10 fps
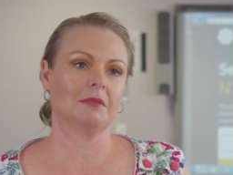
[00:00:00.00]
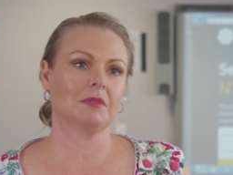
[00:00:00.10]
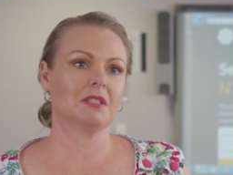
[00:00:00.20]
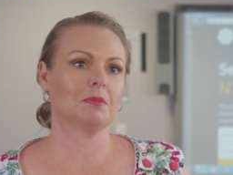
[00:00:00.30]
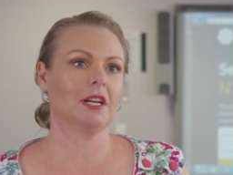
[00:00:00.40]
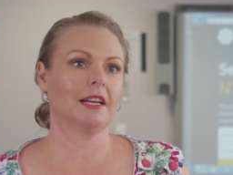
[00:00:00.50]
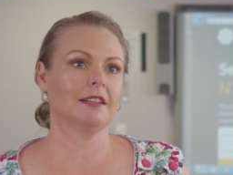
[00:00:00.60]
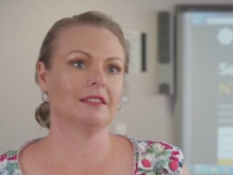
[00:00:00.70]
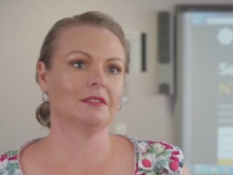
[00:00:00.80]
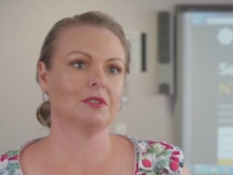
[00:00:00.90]

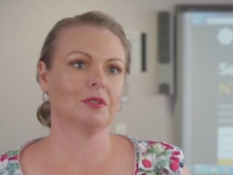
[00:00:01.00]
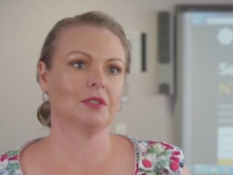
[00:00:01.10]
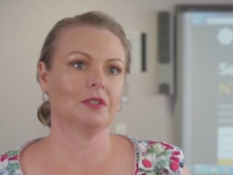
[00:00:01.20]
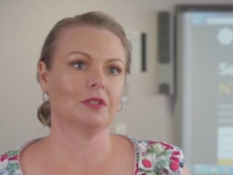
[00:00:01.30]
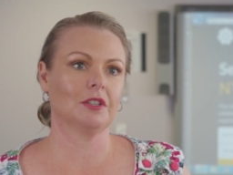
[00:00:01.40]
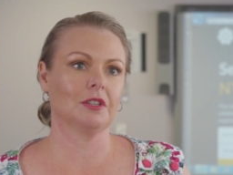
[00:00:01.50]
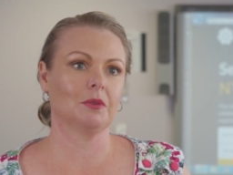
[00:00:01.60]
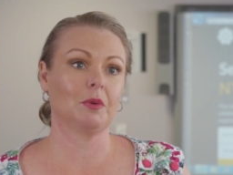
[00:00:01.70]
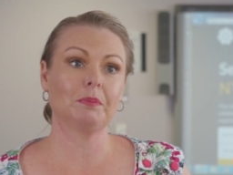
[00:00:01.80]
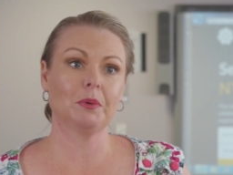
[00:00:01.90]
displayed through
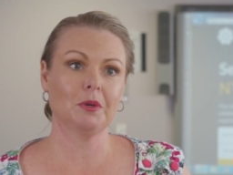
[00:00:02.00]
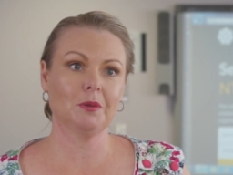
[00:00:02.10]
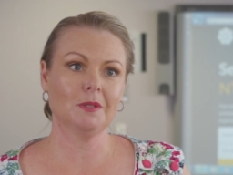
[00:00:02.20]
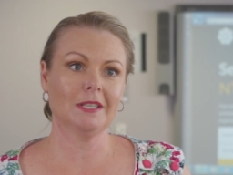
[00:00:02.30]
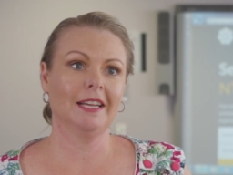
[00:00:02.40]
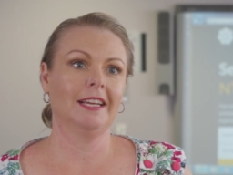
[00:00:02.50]
the web portals.